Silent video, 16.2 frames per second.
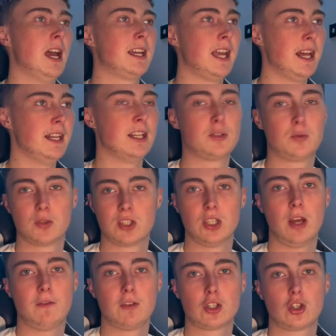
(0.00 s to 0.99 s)
Again, this was
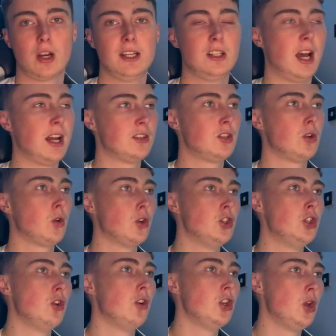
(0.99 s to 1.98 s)
another trade that I took on
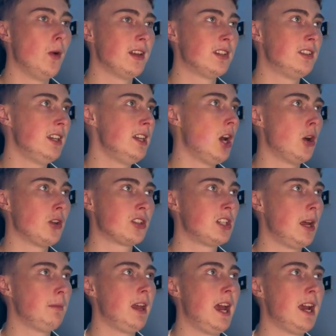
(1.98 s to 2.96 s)
Euro USD. I'll
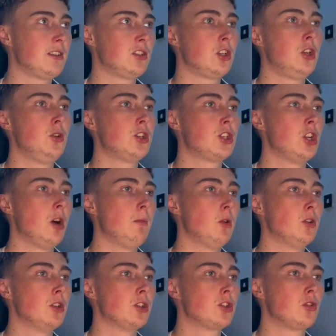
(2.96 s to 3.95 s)
slap the execution up
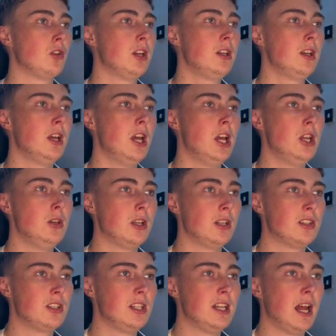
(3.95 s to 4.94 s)
on the screen. You can
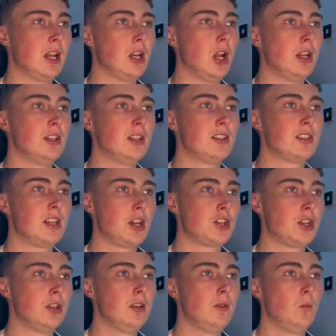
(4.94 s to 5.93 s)
see that London
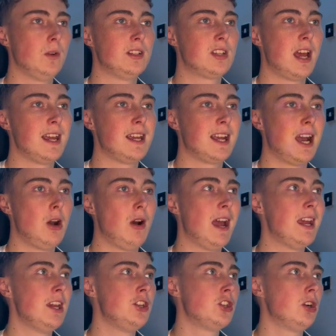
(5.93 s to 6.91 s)
session, we take out
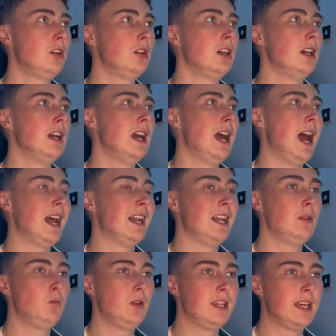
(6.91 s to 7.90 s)
Asia, and
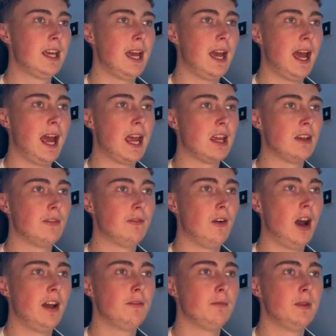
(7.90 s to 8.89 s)
then we get a
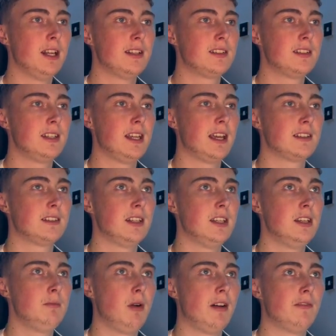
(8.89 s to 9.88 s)
5-minute
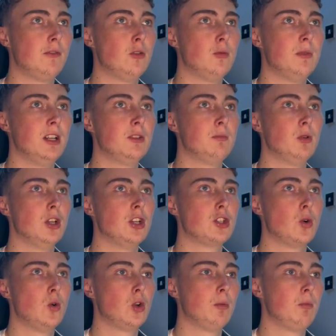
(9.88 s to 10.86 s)
CSD by 4 minutes bullish
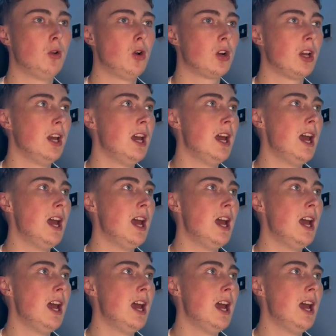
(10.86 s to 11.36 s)
order block.